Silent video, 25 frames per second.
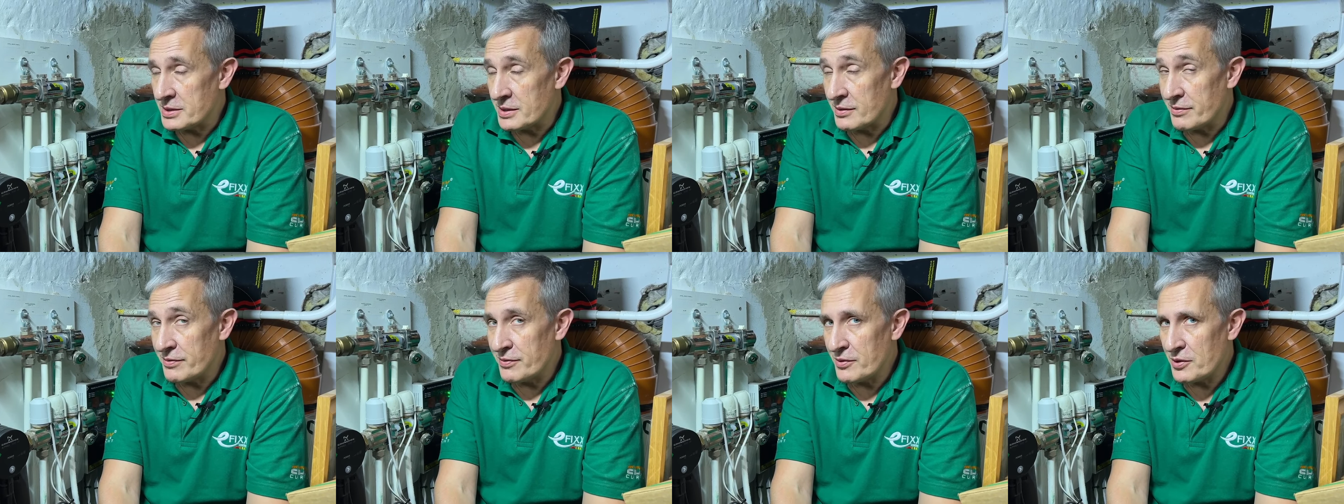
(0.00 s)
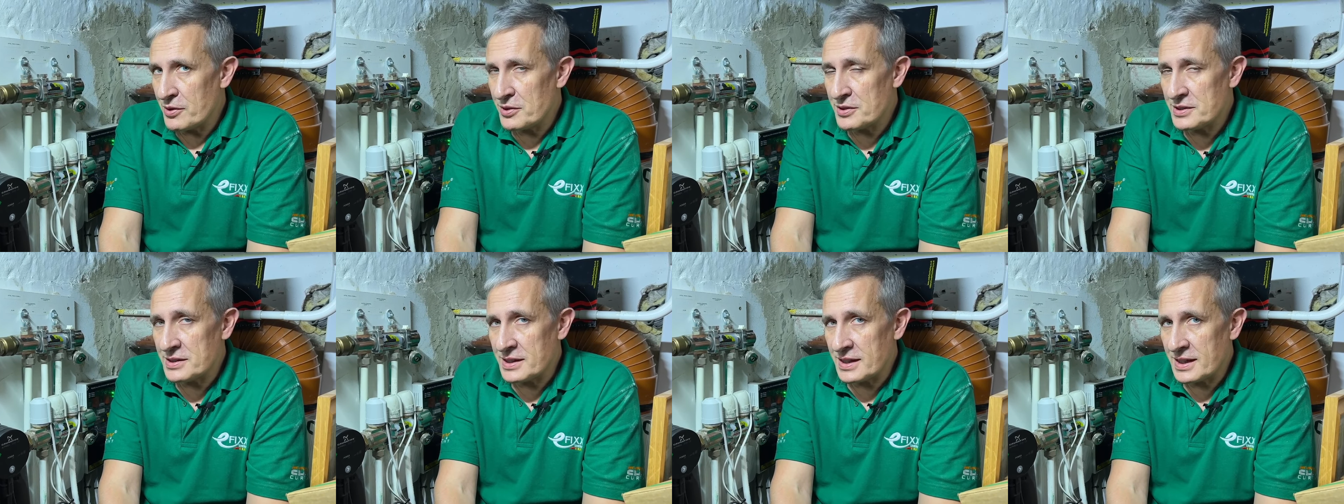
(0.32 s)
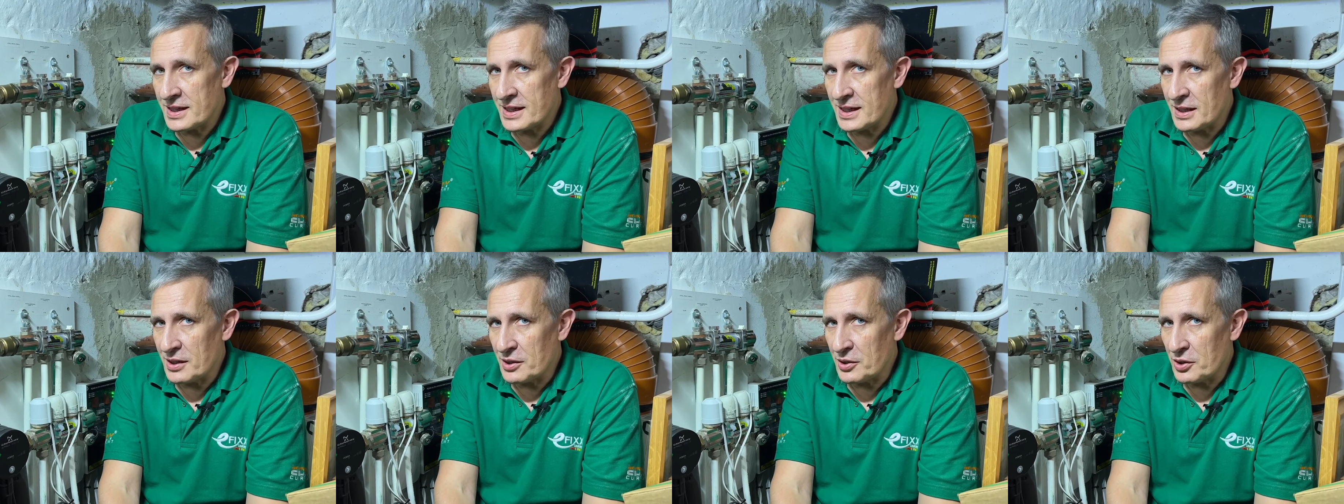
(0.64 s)
And at first
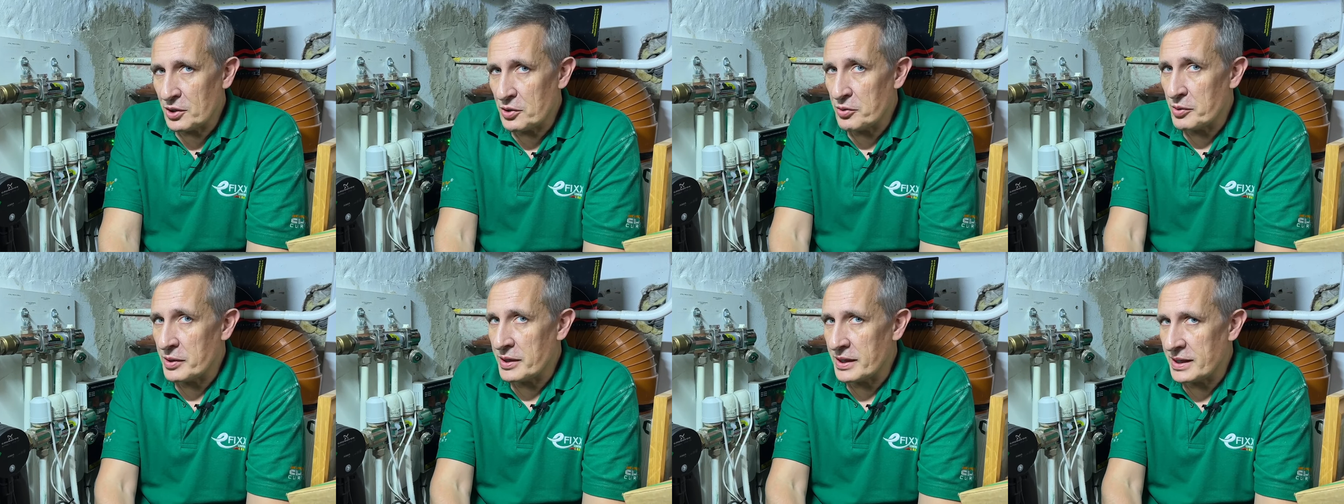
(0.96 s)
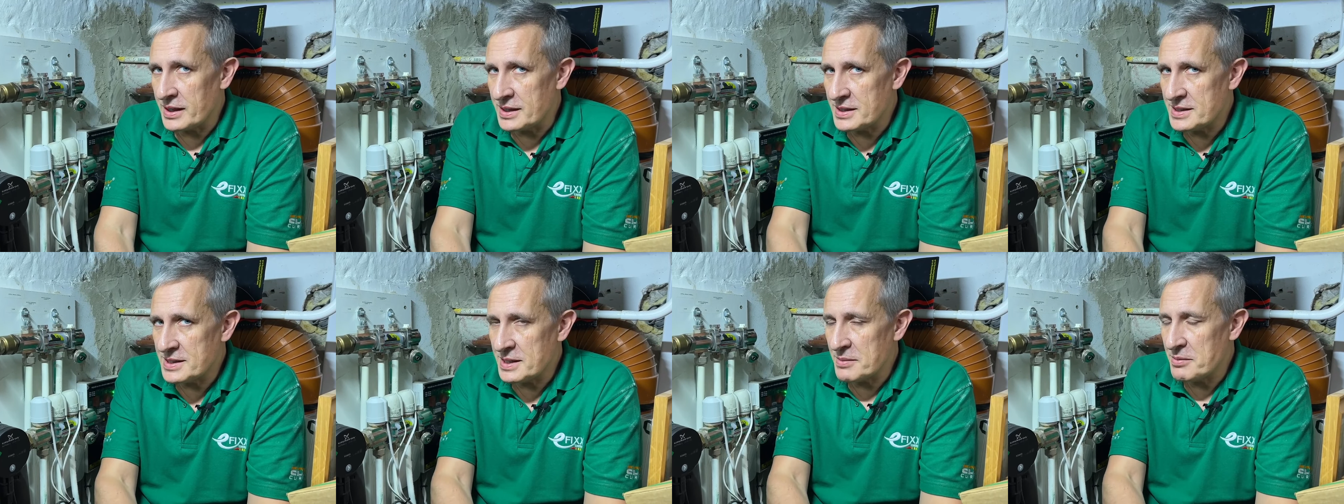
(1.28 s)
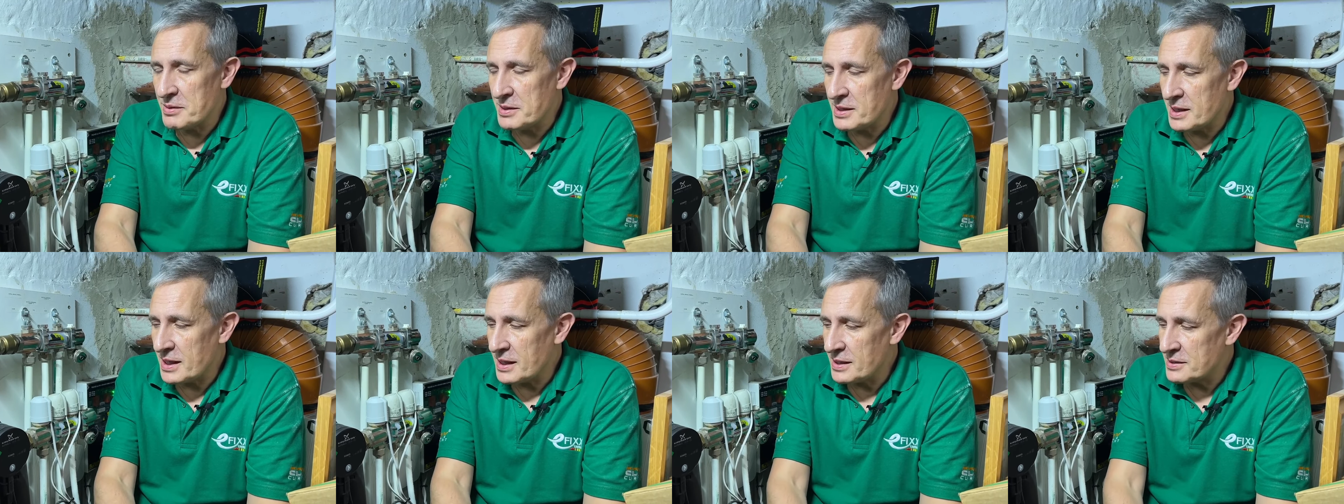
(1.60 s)
it can look quite
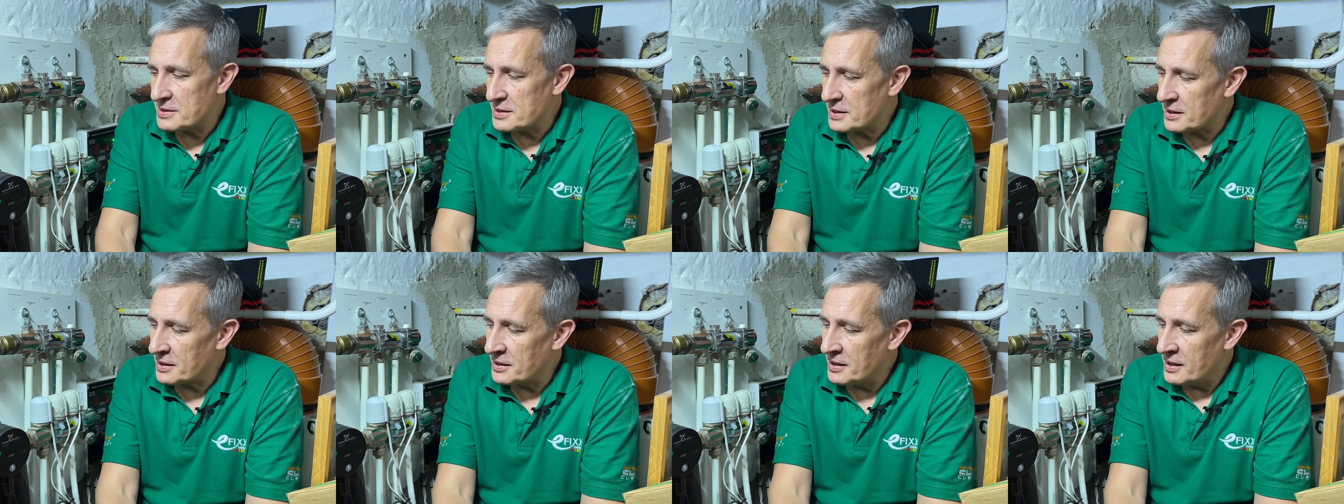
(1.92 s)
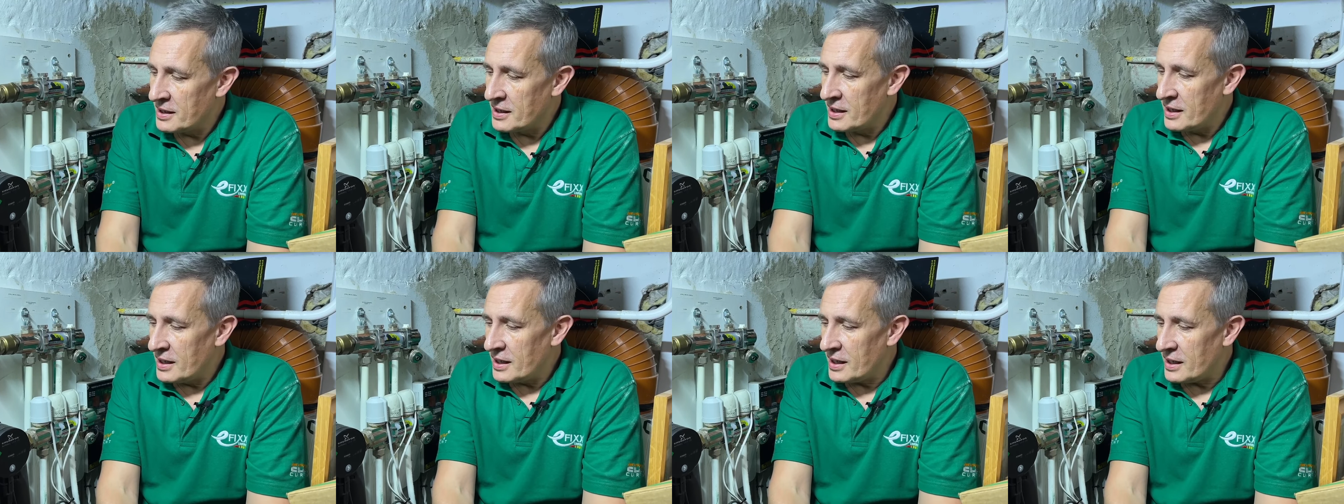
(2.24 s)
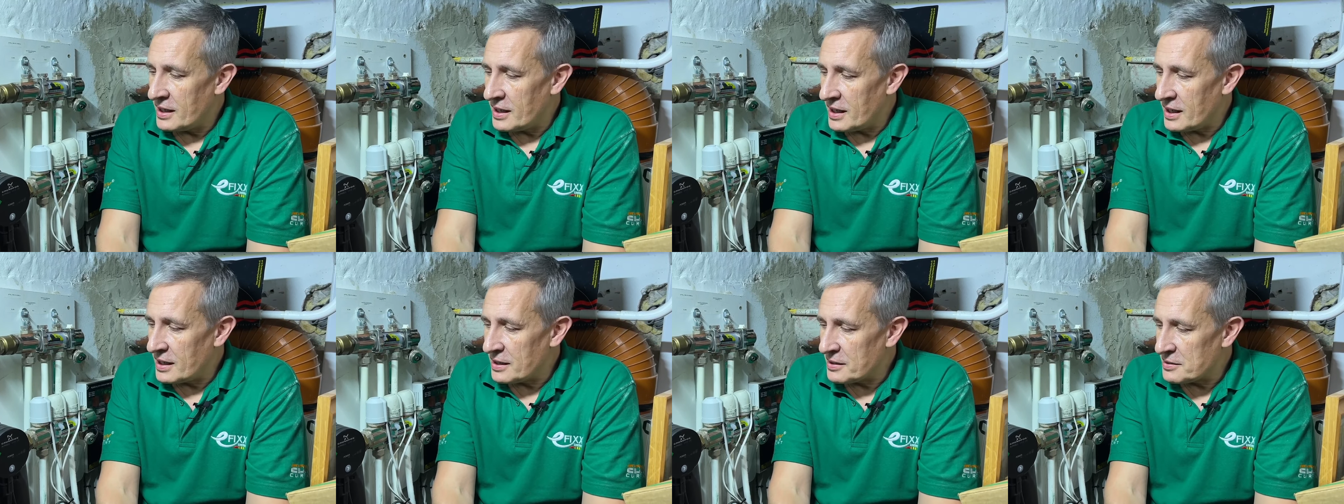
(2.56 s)
intimidating
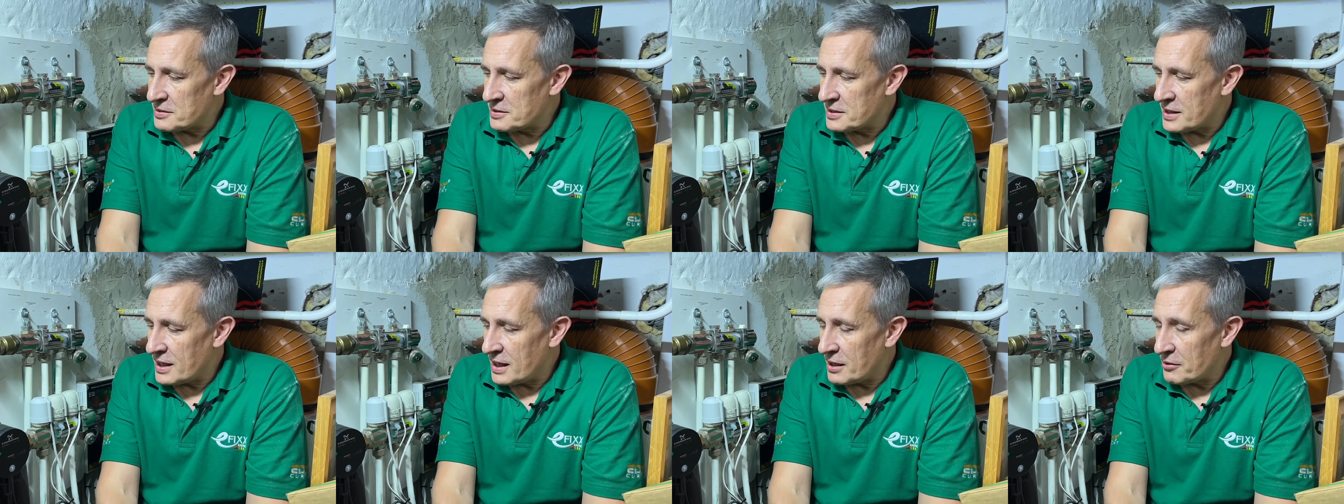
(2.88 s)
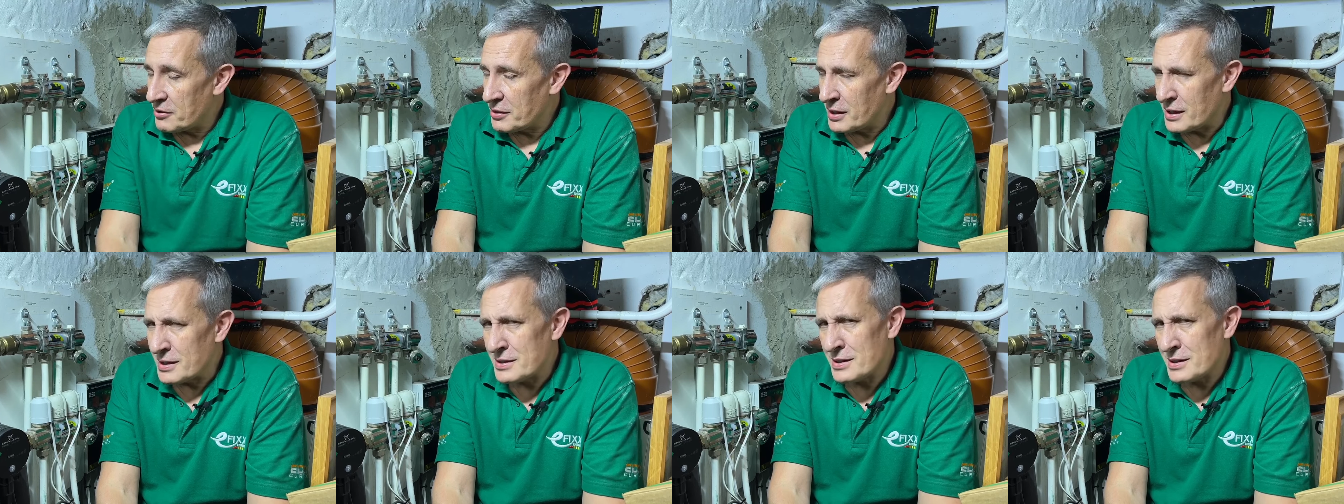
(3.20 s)
and scary.